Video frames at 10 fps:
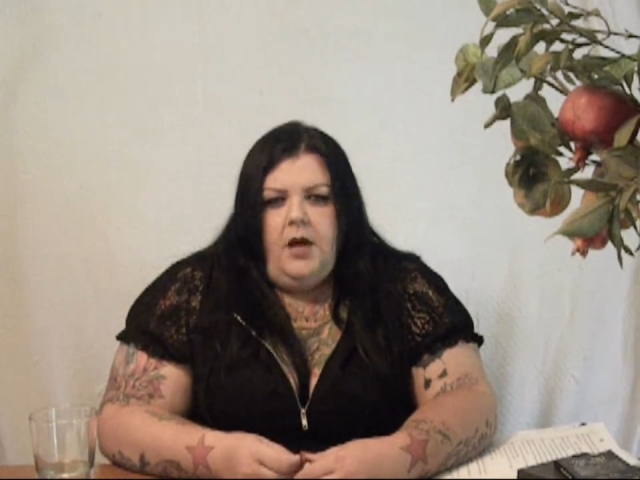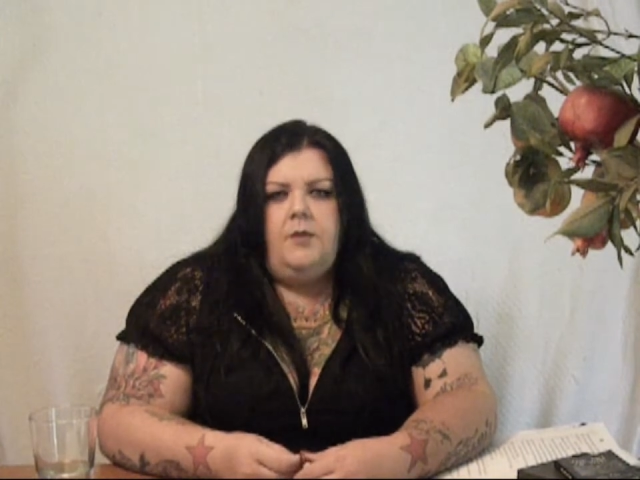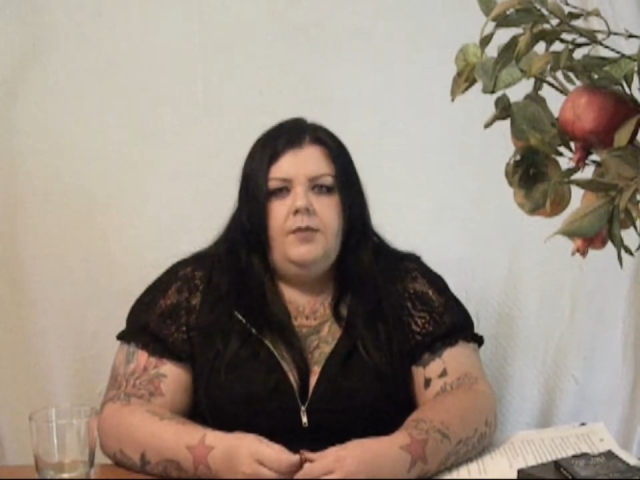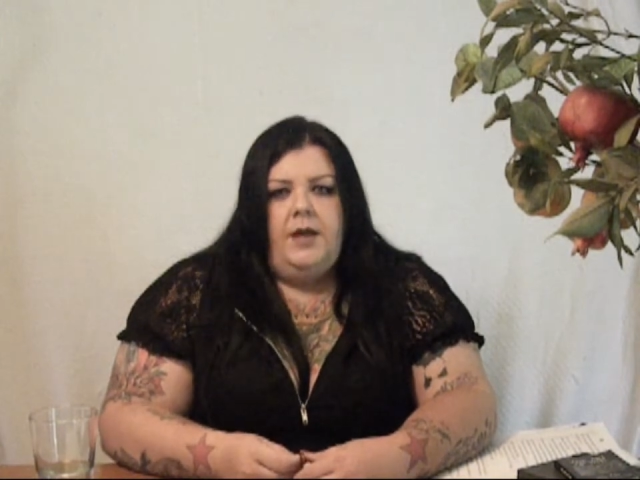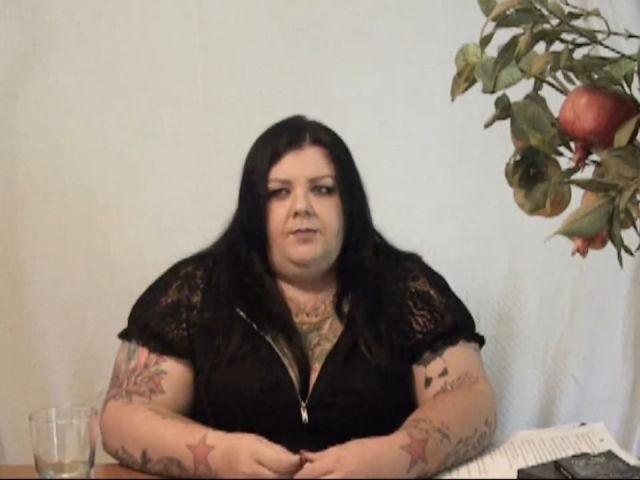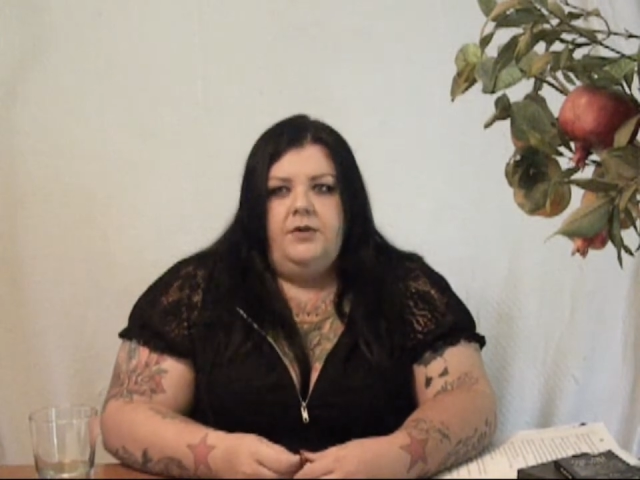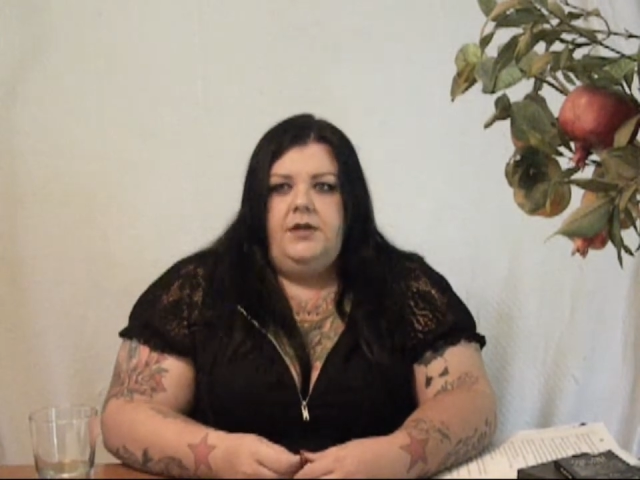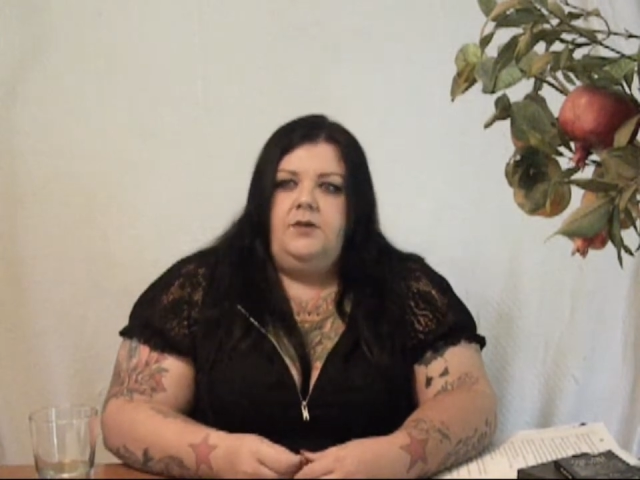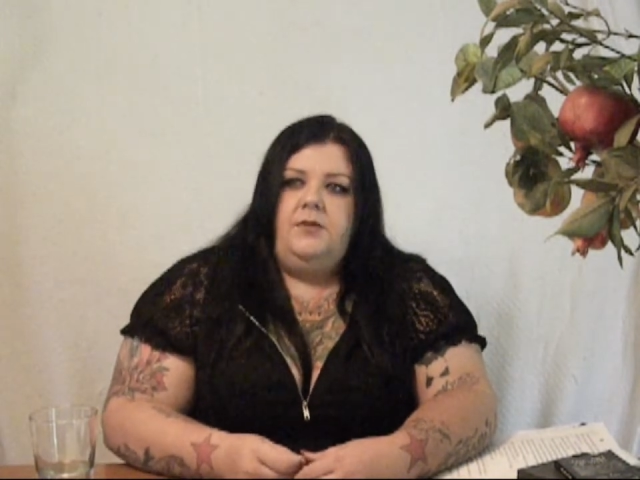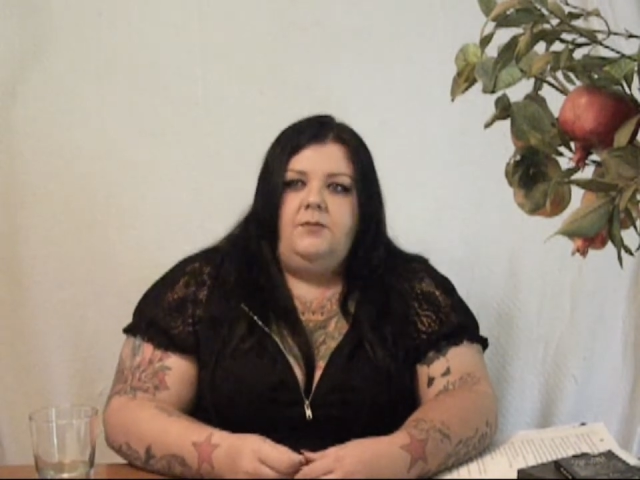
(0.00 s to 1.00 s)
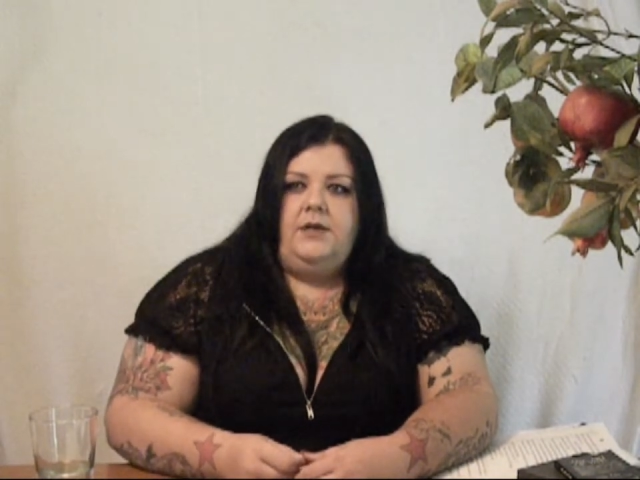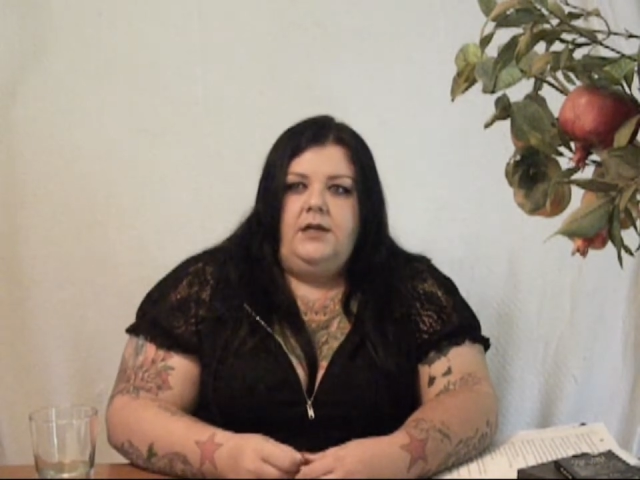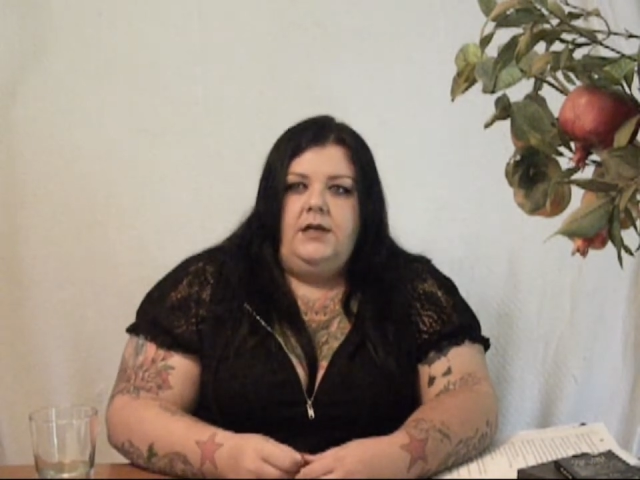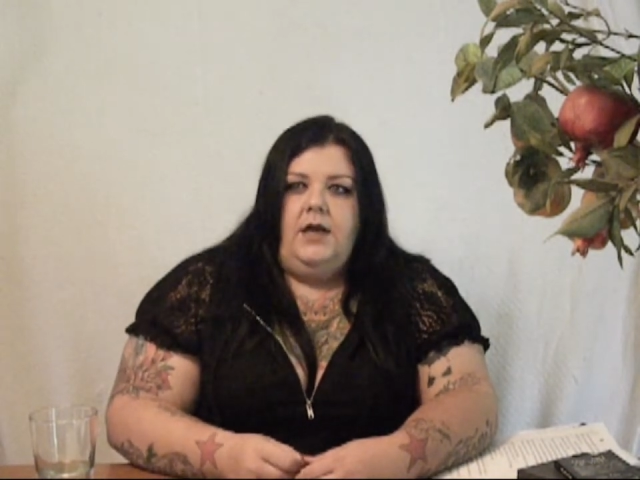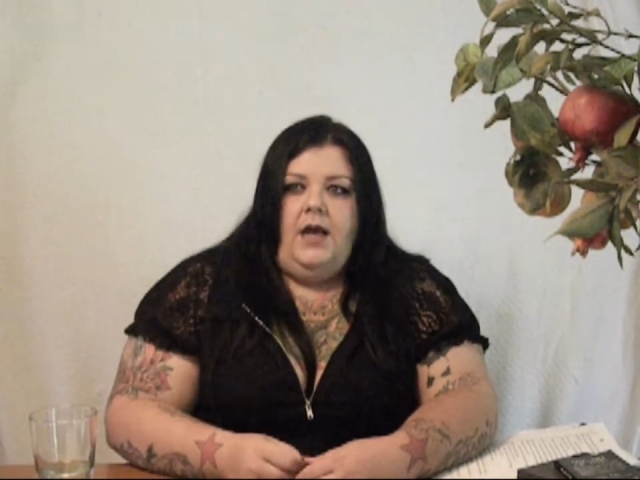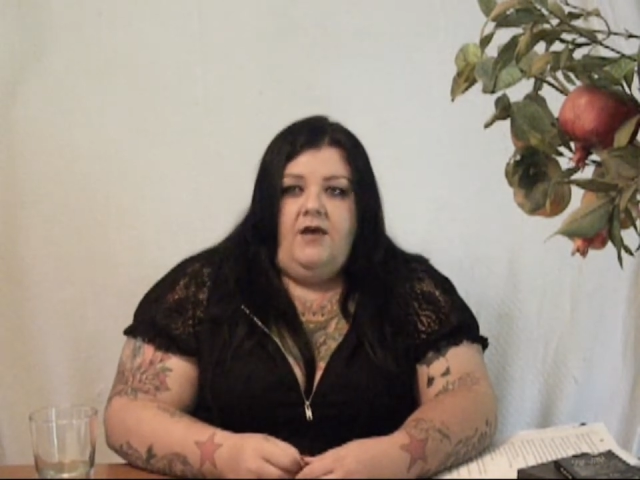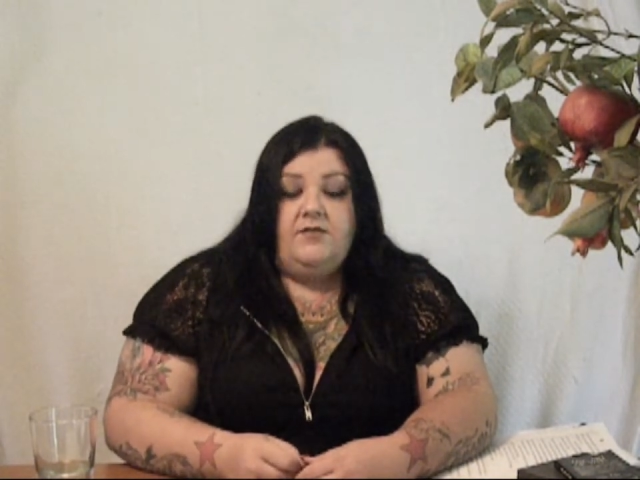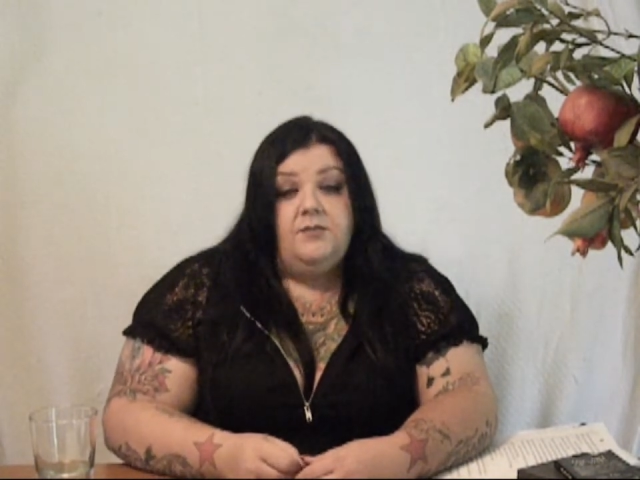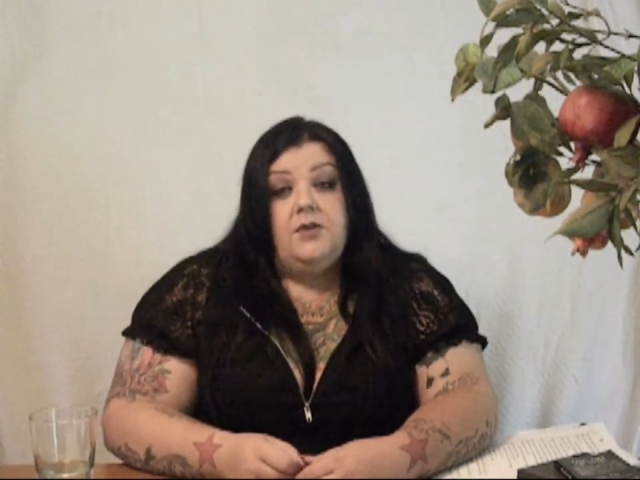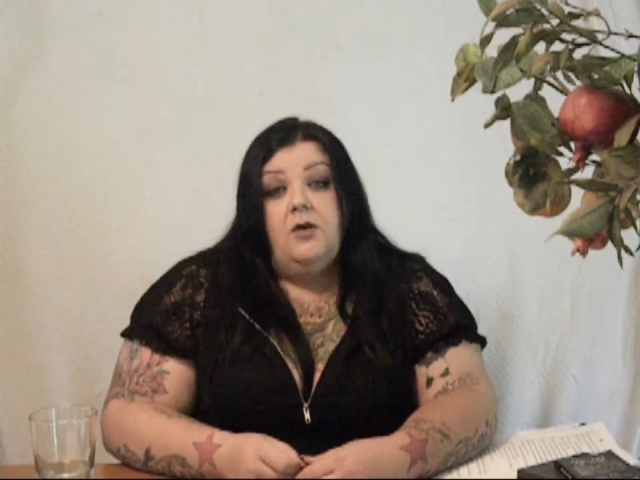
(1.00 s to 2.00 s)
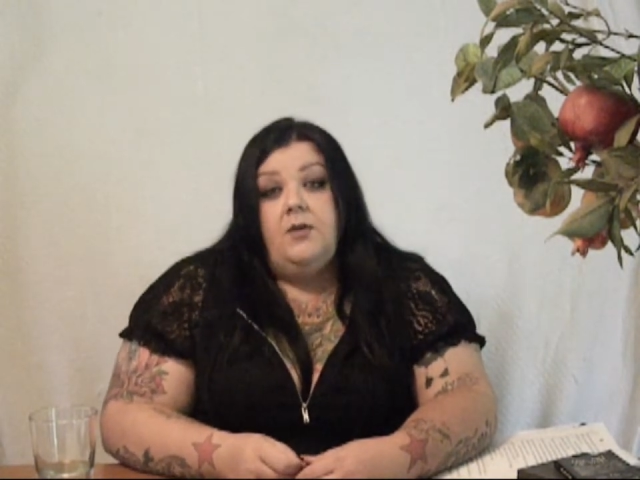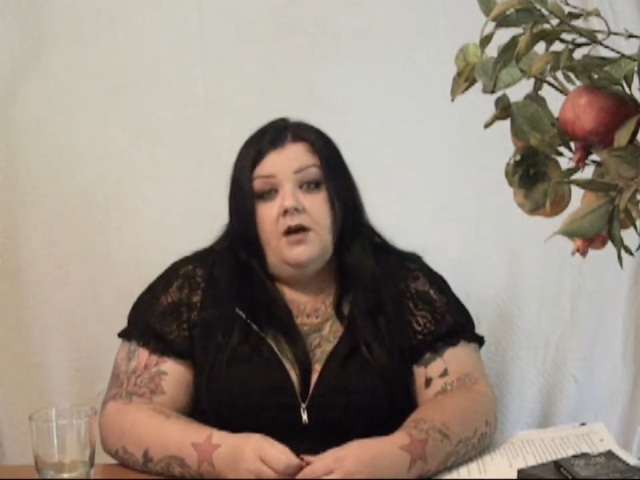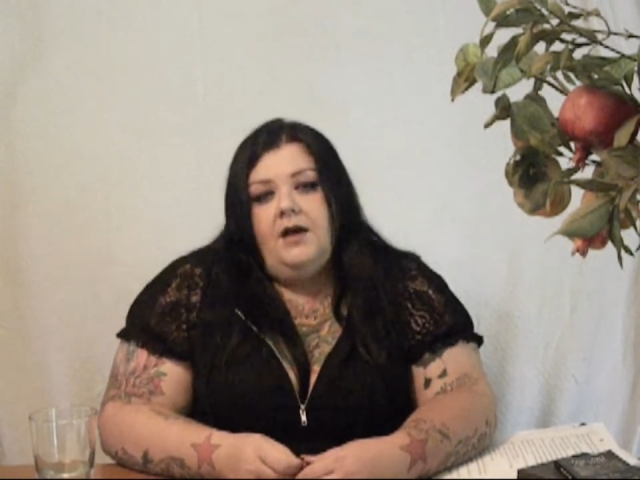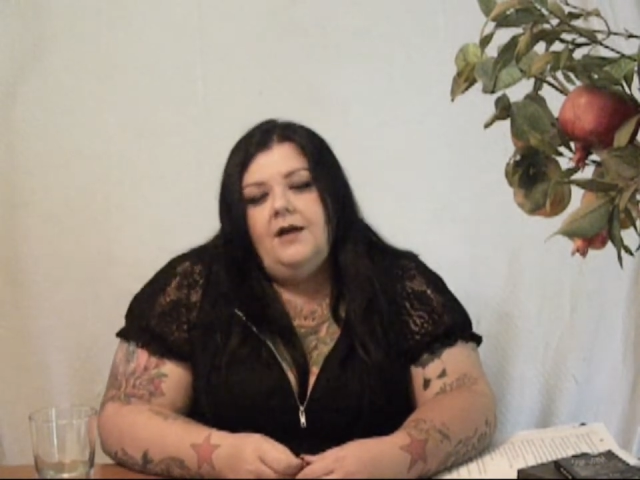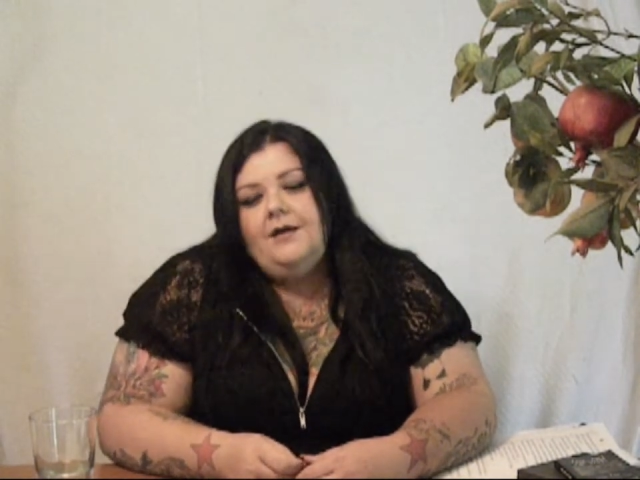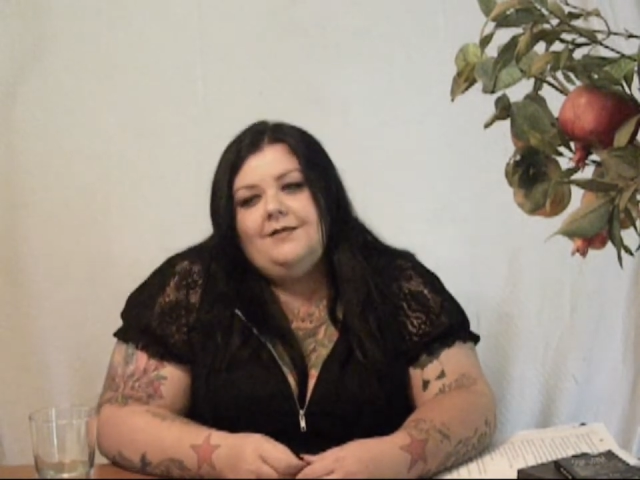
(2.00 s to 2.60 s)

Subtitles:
unpapered human being. I have a diploma,